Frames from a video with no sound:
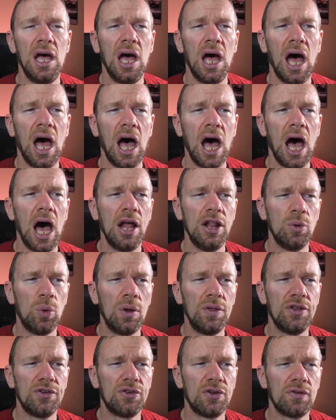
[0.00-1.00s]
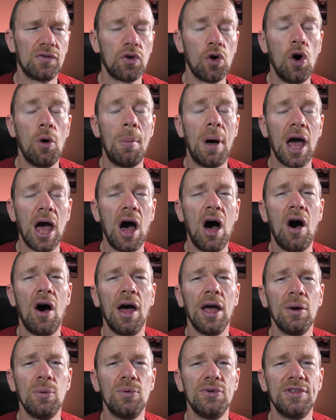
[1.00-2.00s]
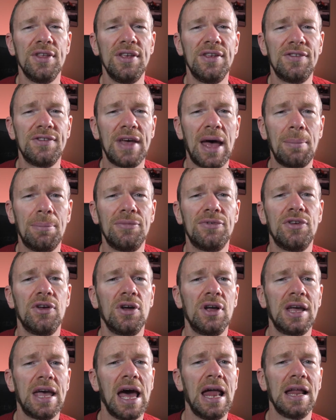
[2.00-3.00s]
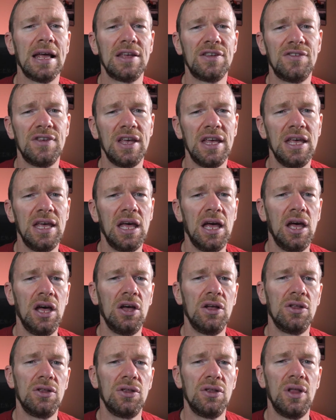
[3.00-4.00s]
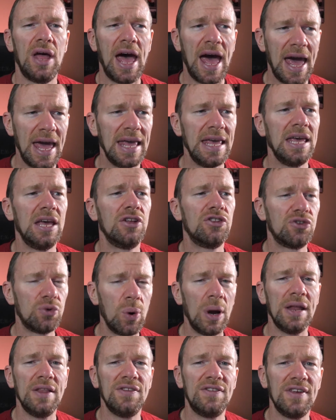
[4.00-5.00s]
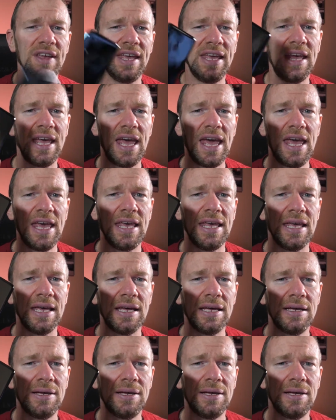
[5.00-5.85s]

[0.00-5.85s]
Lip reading: And the one that sort of caught my eye was the Samsung Galaxy A20e.